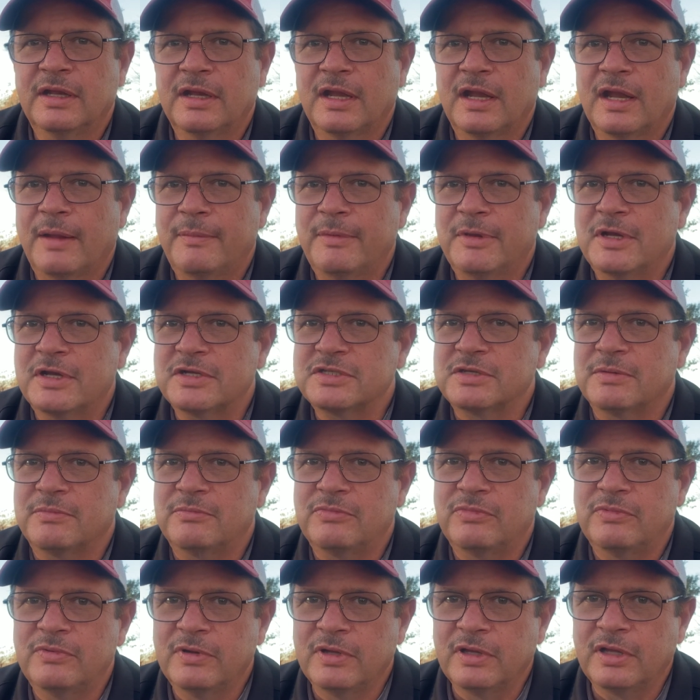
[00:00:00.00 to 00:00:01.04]
I mean, there's some
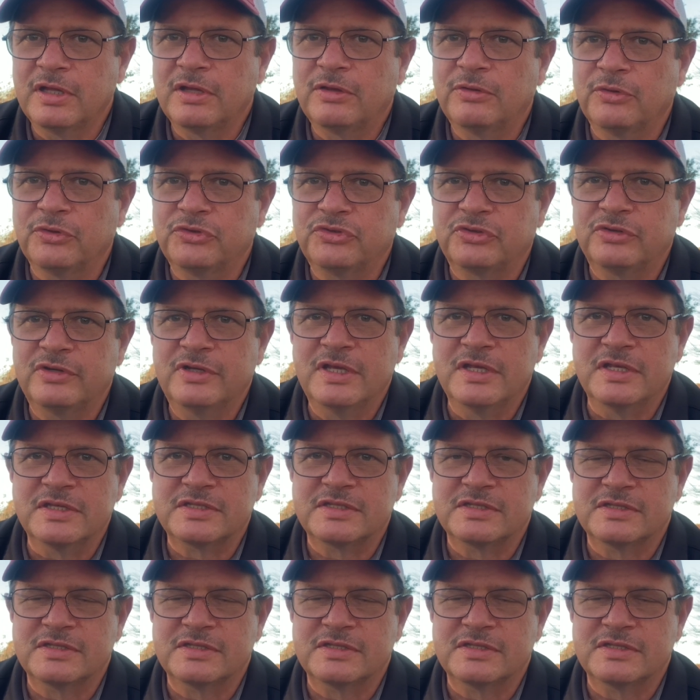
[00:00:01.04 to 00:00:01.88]
really cool trees.